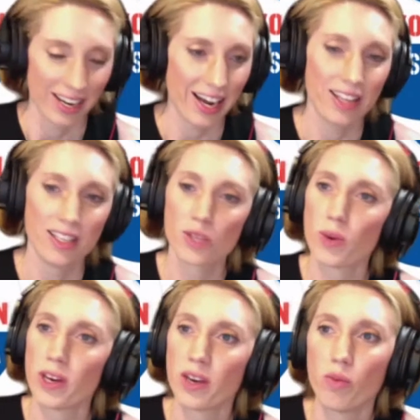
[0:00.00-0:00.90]
And this
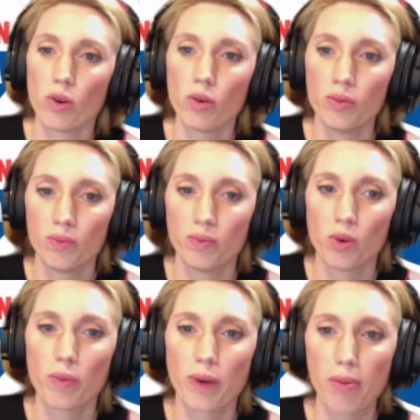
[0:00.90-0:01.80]
weekend
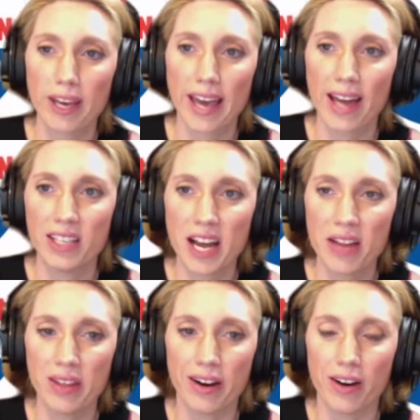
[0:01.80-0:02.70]
we'll probably head
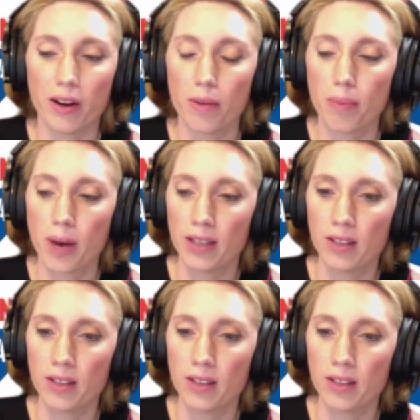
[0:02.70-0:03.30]
down there. But the